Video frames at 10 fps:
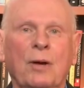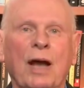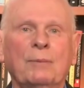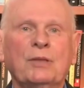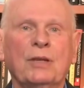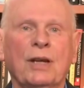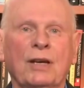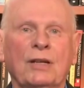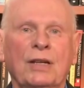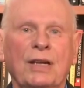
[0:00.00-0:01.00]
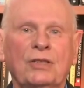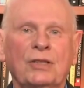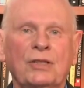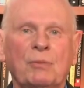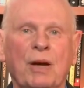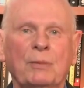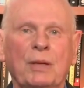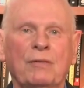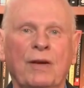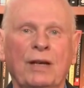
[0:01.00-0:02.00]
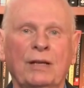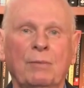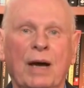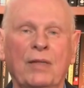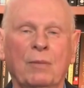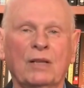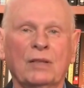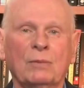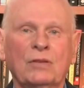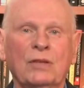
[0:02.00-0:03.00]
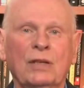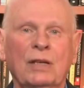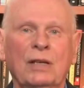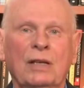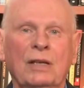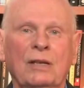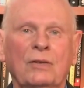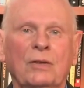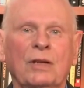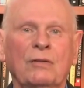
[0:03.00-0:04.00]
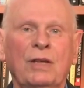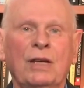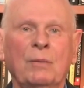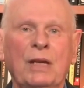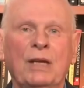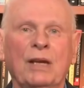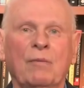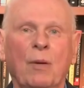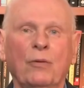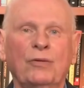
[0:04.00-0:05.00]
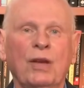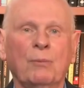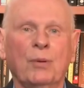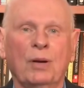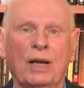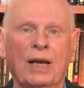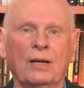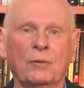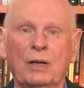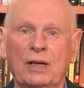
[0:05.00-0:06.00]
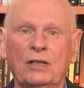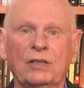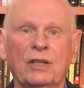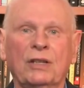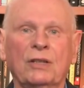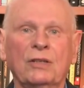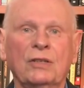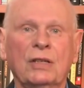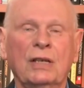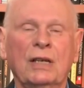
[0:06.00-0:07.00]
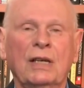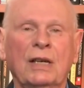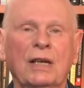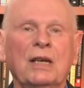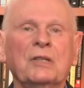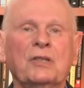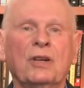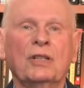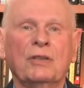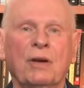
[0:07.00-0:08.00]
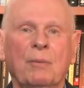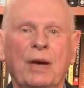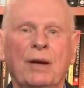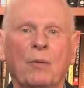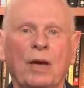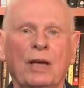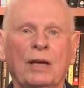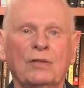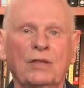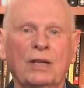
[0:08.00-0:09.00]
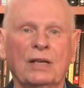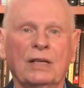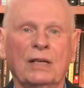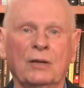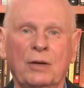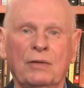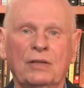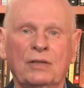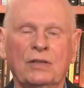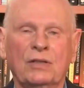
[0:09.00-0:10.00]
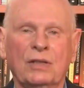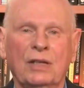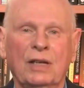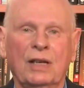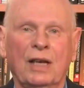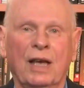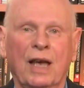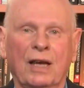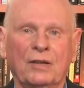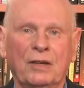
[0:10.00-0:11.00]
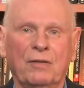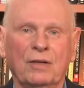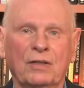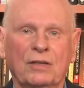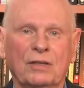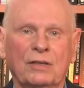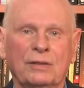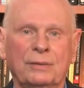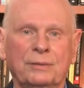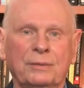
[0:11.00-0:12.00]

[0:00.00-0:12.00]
Perhaps the United Nations might be invited by the Muslims to convene a meeting of both temporal and religious leaders in search of a better way of settling grievances and differences.